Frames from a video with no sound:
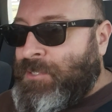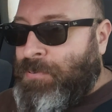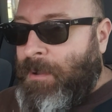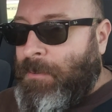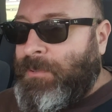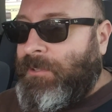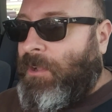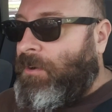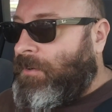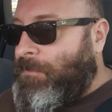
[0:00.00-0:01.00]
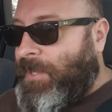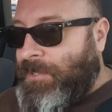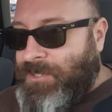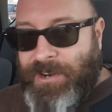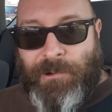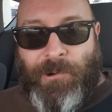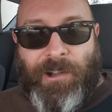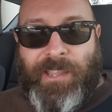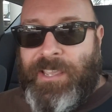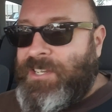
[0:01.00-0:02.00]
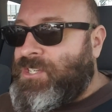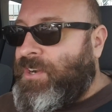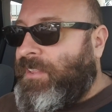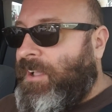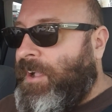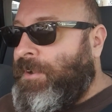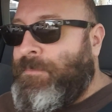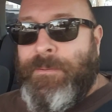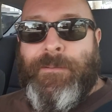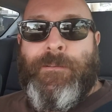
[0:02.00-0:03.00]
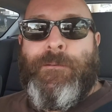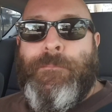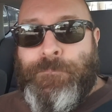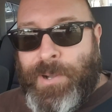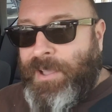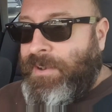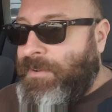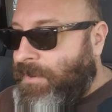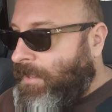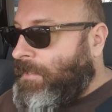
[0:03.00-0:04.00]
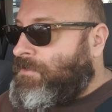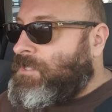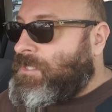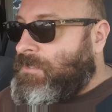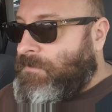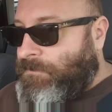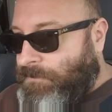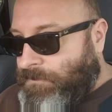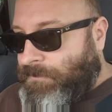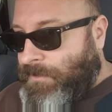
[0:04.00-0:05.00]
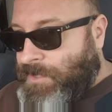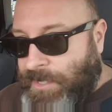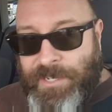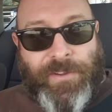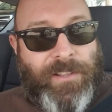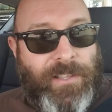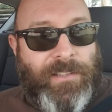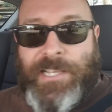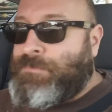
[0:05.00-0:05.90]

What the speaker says: probably longer because you're not walking in a straight line, but it's significantly less